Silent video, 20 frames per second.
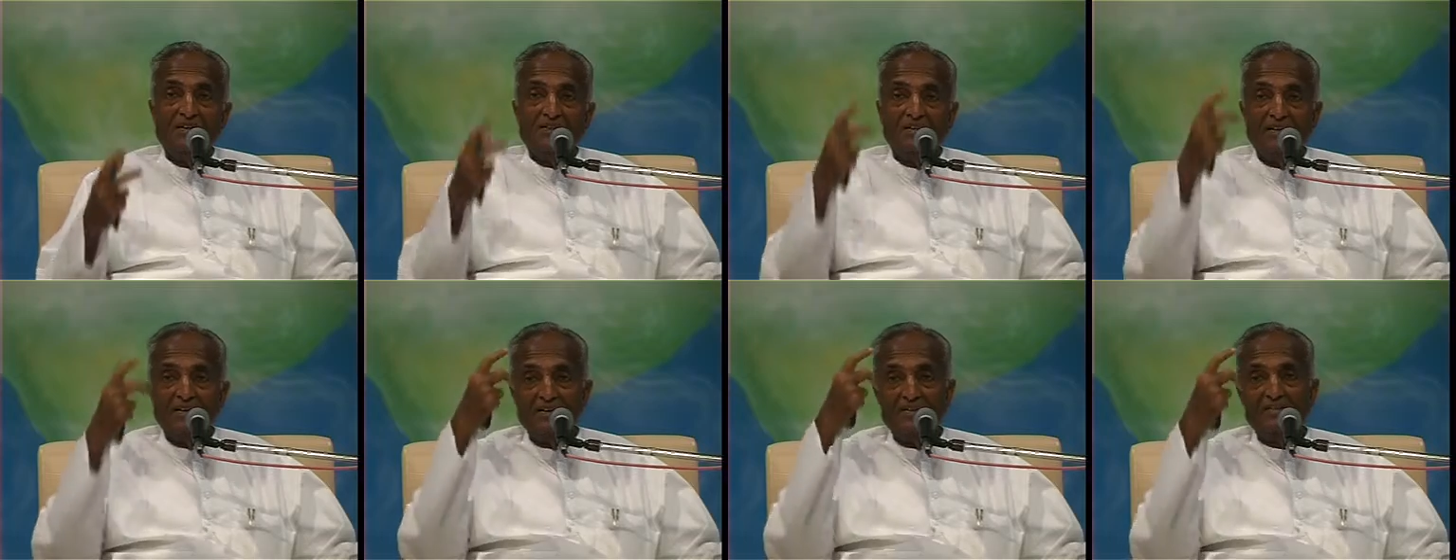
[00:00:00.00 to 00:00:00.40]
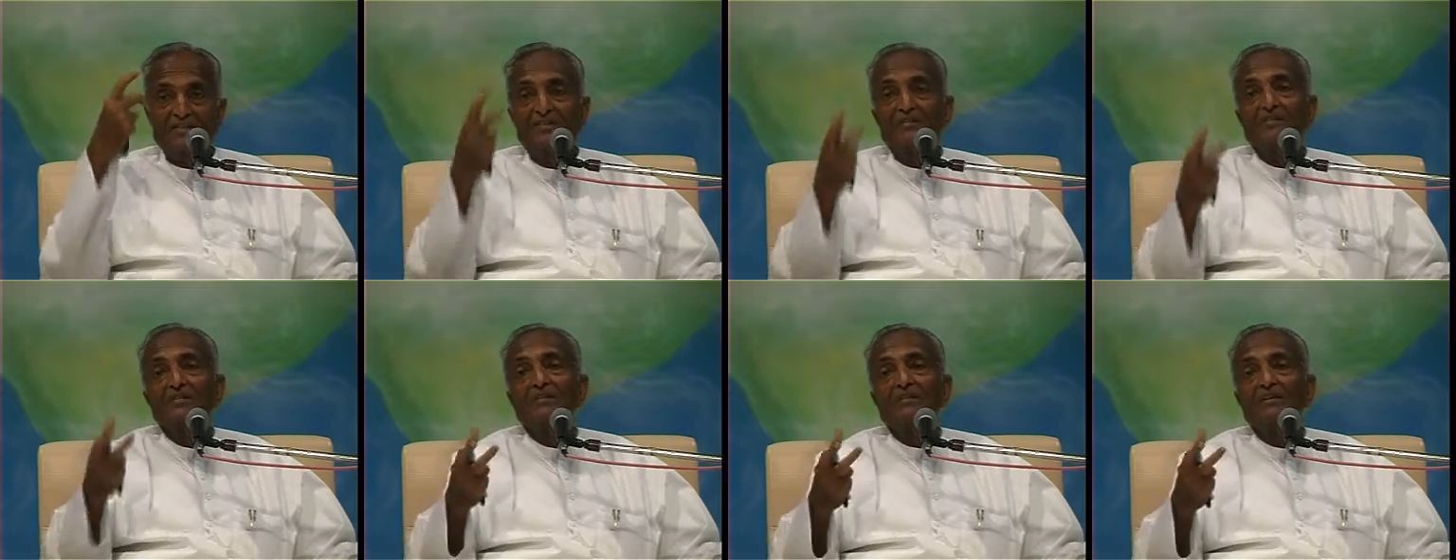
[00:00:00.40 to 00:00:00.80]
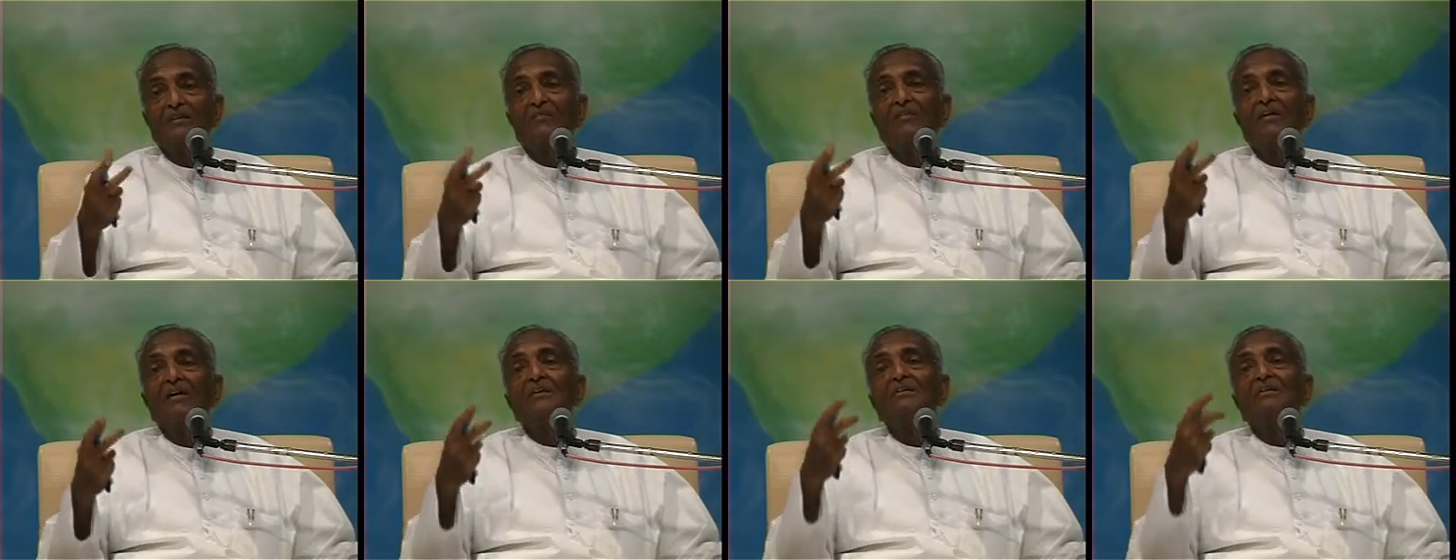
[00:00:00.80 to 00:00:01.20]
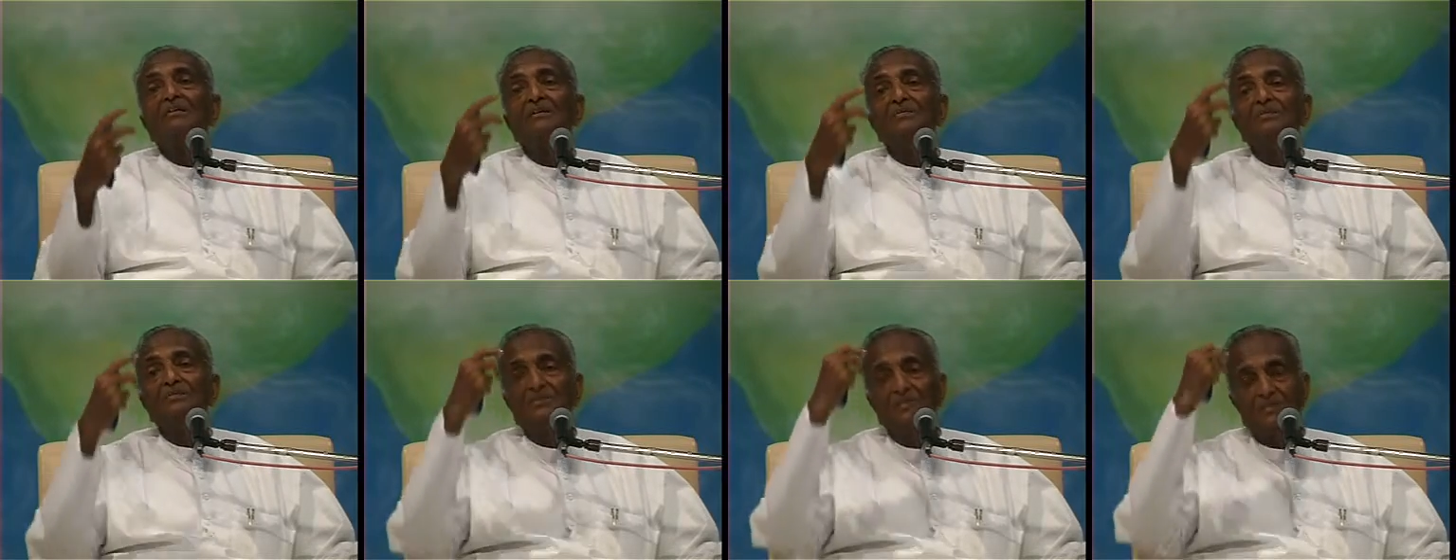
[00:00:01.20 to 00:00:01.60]
They receive divine
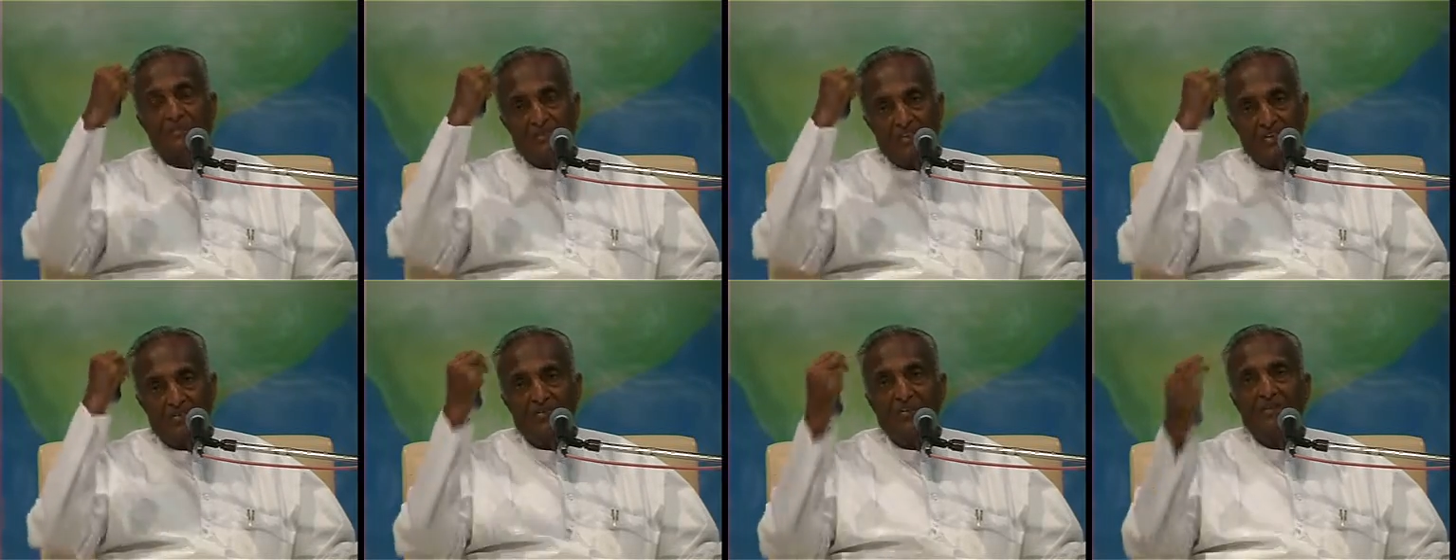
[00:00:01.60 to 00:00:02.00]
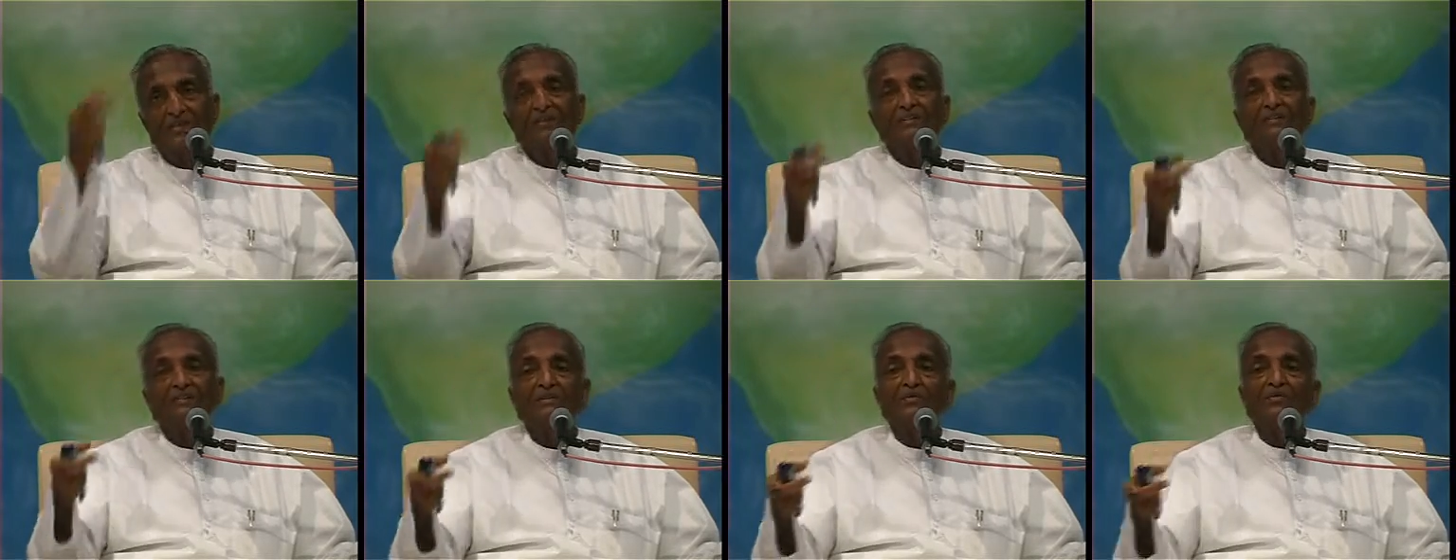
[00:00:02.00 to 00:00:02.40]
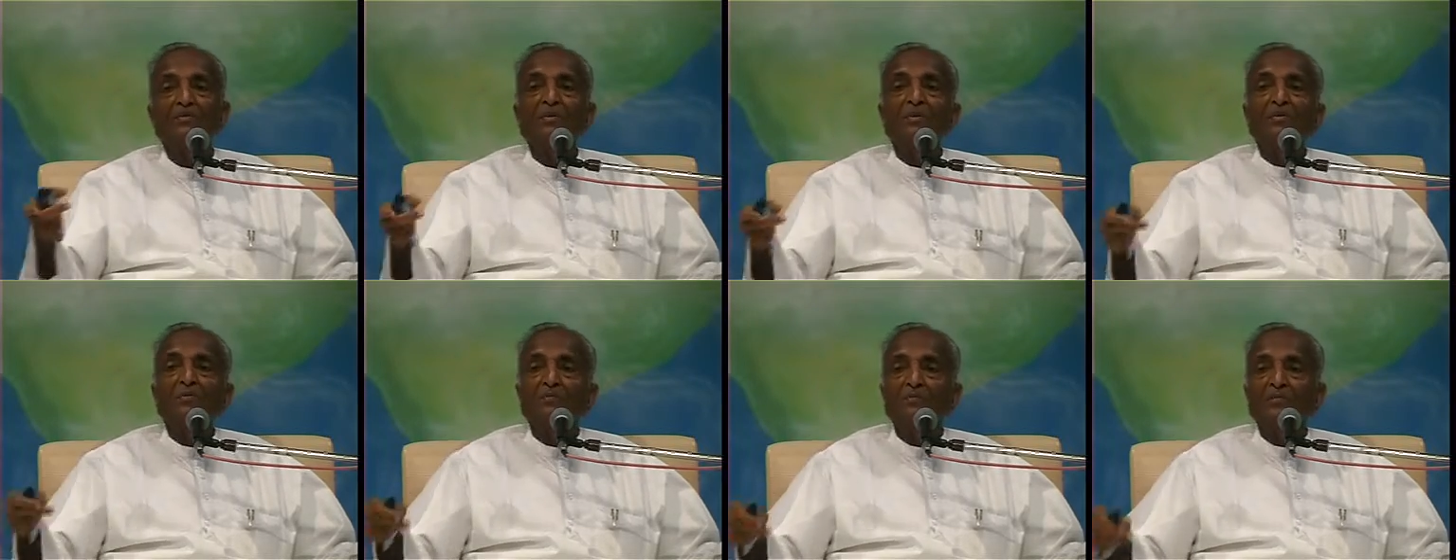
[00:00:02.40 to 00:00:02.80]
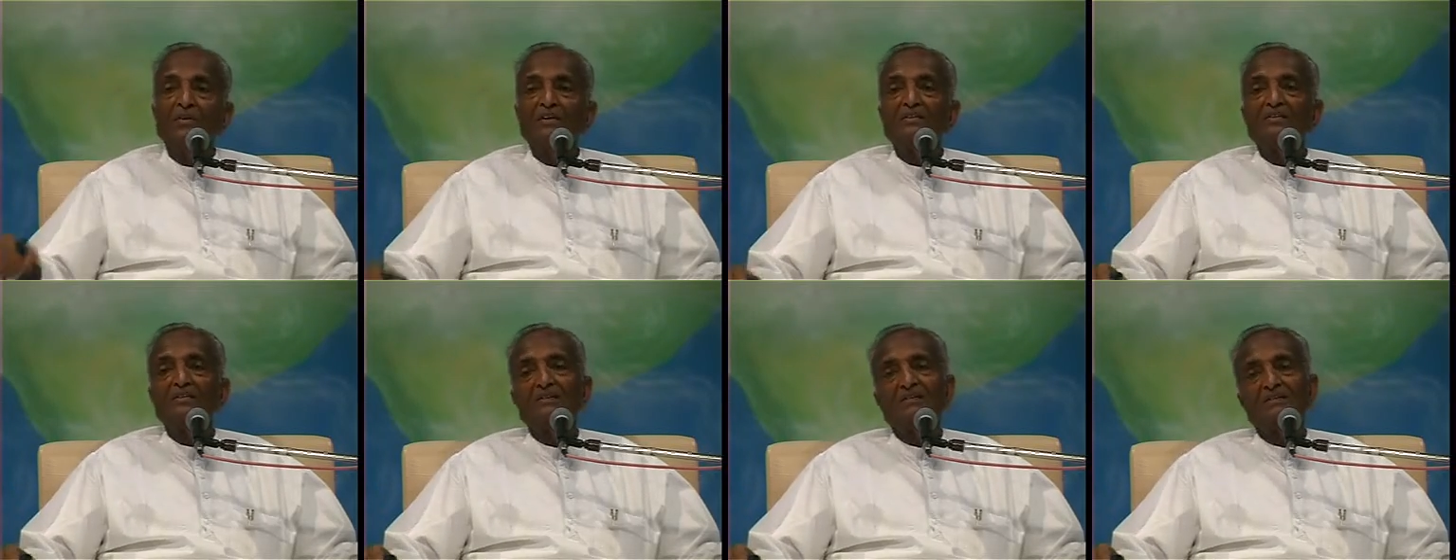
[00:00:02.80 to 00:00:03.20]
glimpses, they will receive
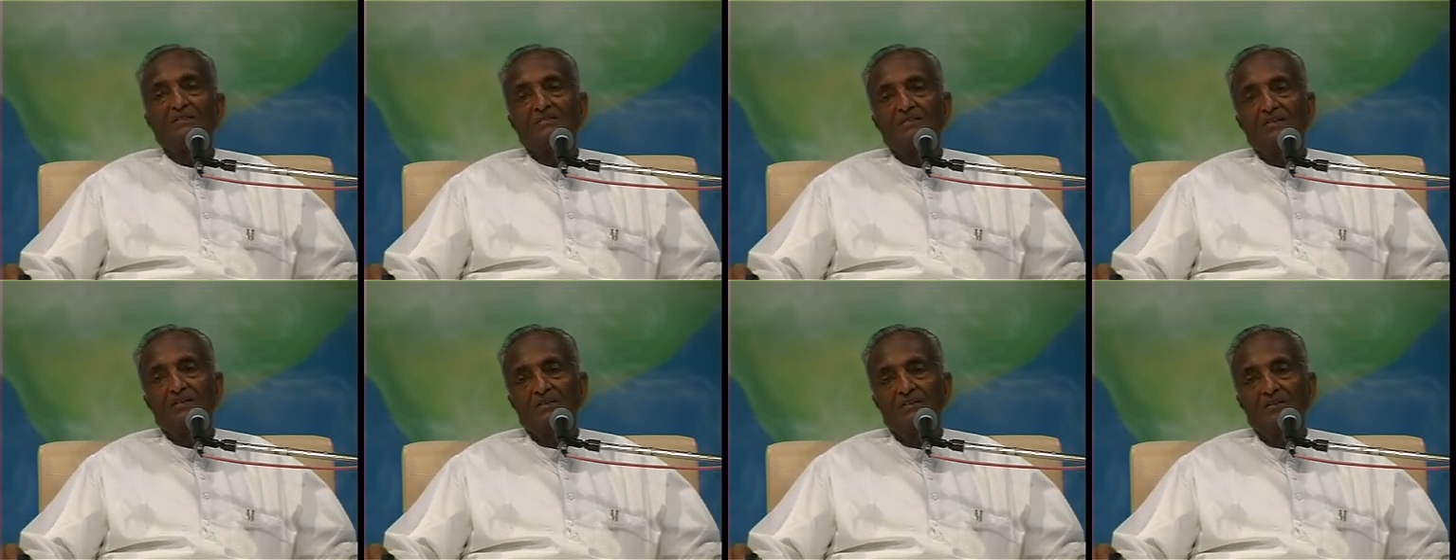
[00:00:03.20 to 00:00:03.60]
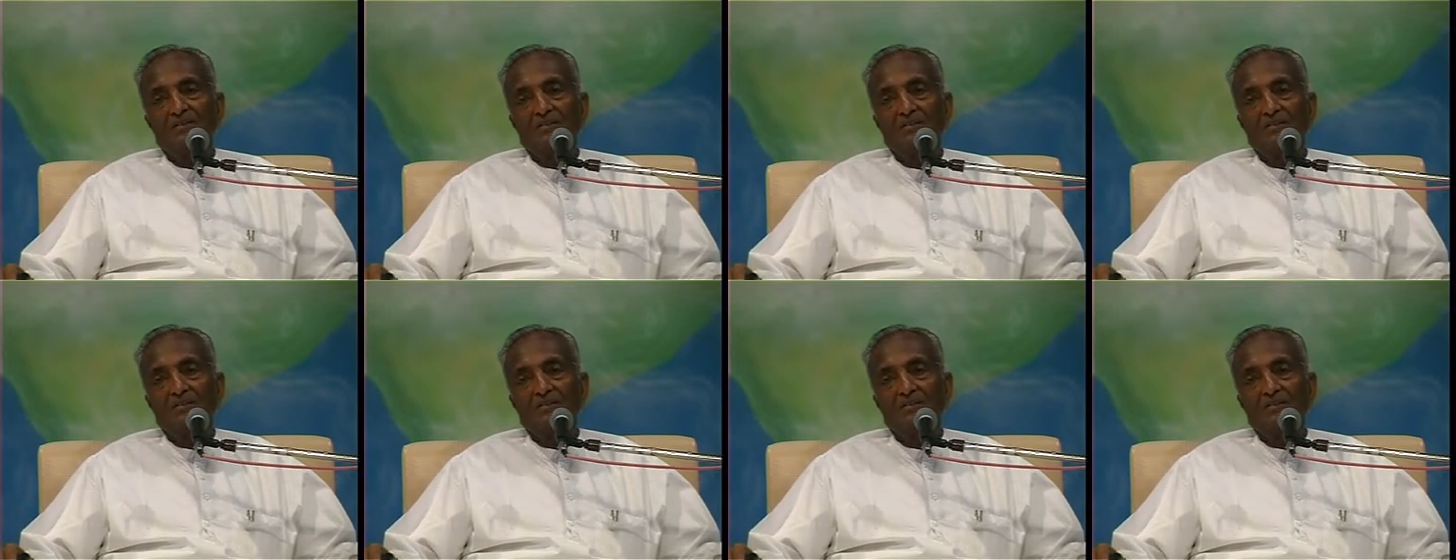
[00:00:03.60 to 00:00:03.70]
blessings.